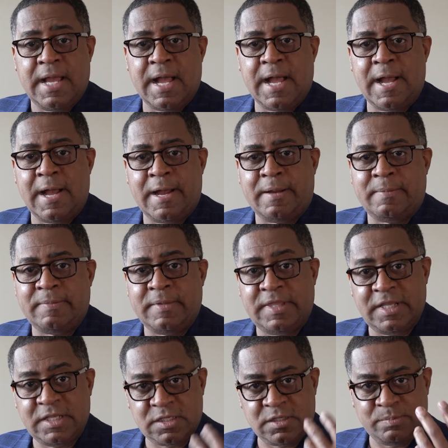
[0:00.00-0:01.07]
Um,
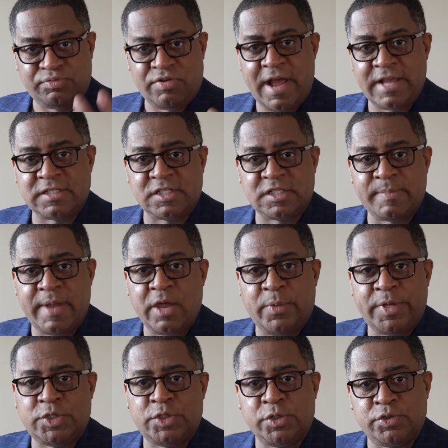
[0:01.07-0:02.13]
this process by
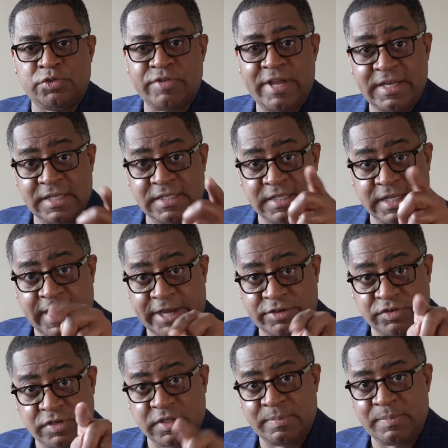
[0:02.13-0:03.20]
which you create this
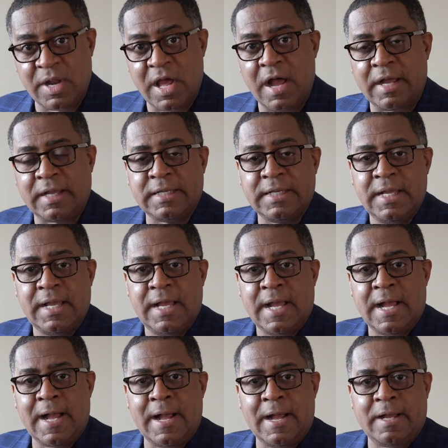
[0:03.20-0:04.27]
electrical block
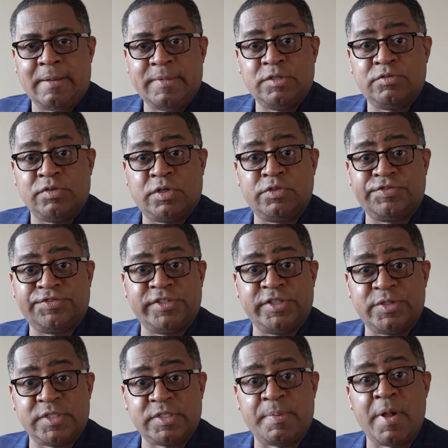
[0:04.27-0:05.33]
um, is
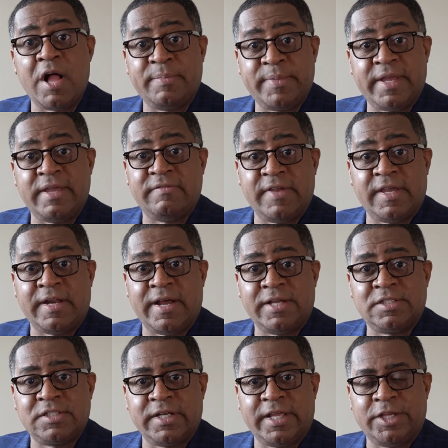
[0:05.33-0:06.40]
referred to as pulmonary vein
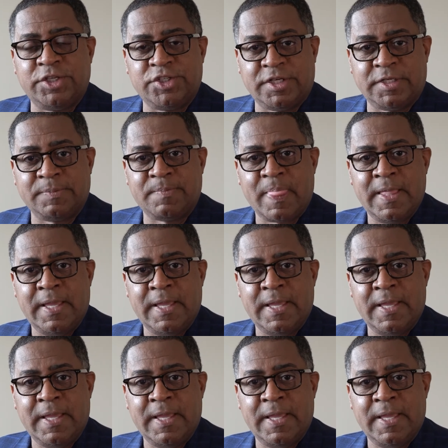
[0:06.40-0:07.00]
isolation.